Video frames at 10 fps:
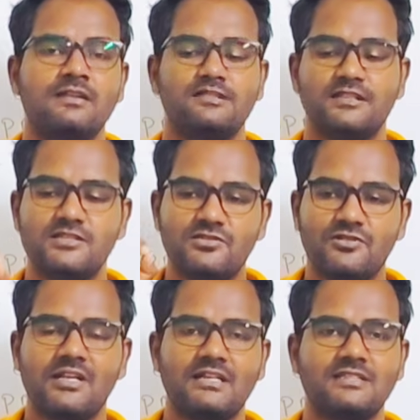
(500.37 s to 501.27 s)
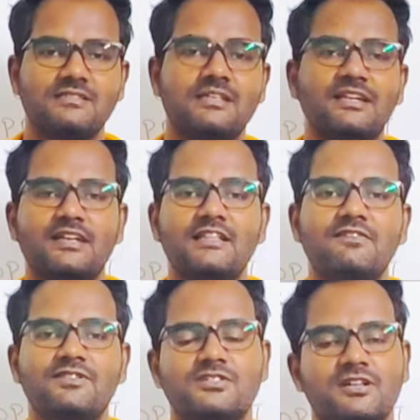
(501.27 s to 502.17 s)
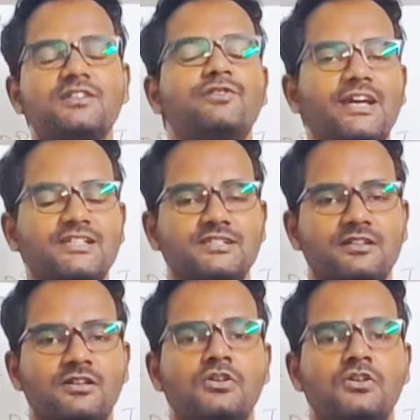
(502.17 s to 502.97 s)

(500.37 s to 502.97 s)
then slowly like this, then again they will start writing.